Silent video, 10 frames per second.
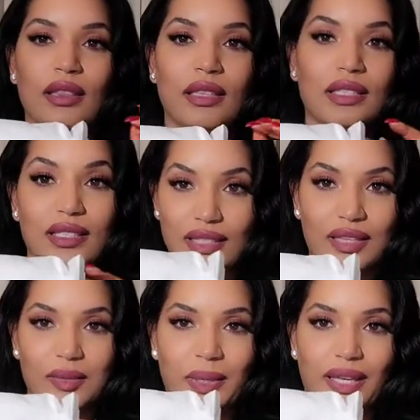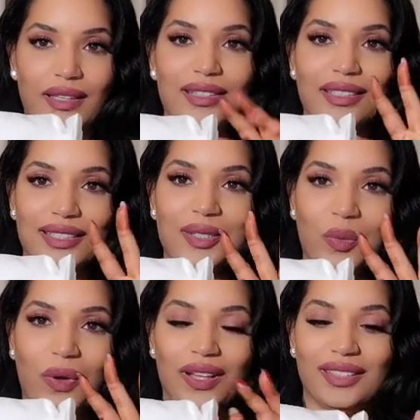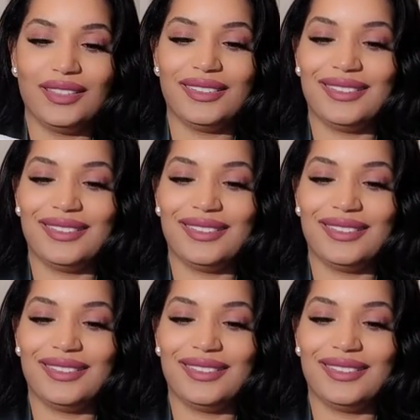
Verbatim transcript: This is not the bag, this is the wallet.